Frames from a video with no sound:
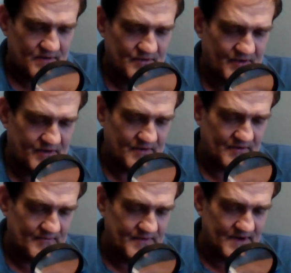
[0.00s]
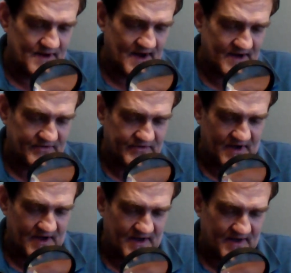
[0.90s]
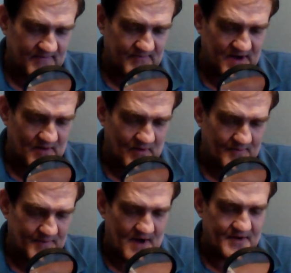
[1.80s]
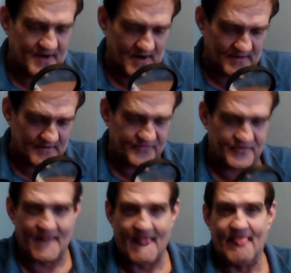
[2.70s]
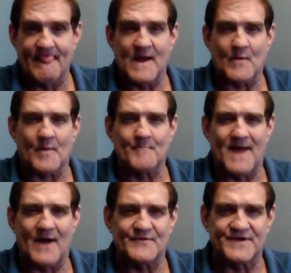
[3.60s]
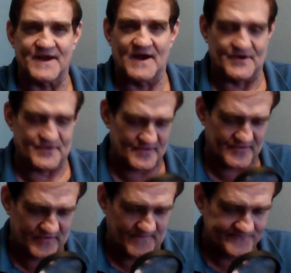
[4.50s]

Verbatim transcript: Luke realized then that the men were bounty hunters. They were bounty hunters.